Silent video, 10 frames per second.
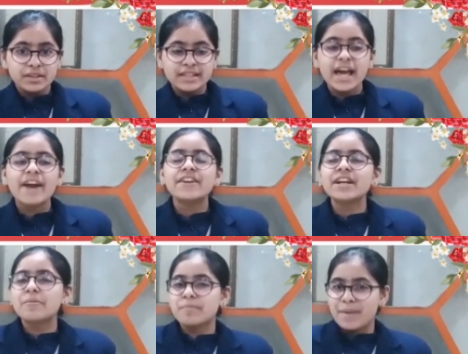carrying
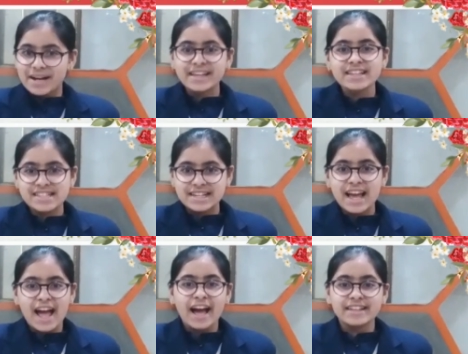a bucket in
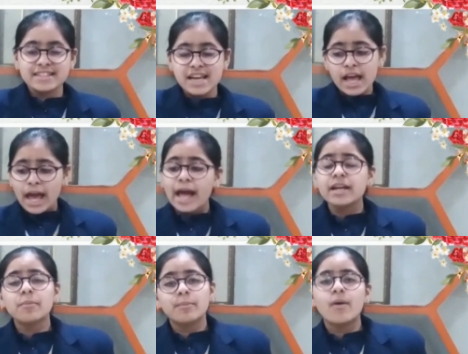hand and
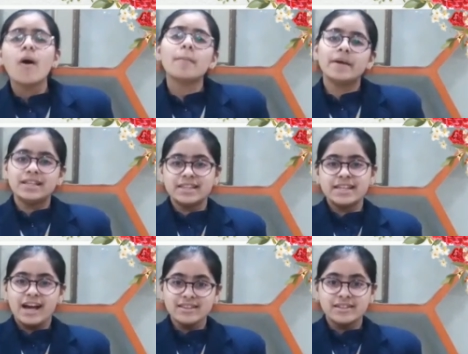a mop in the
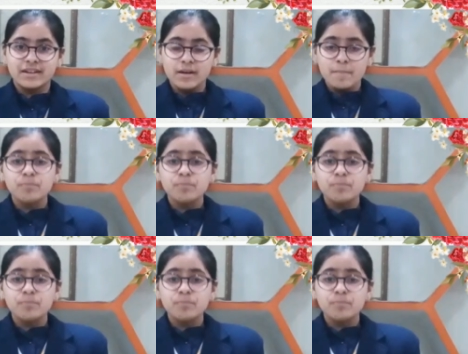other,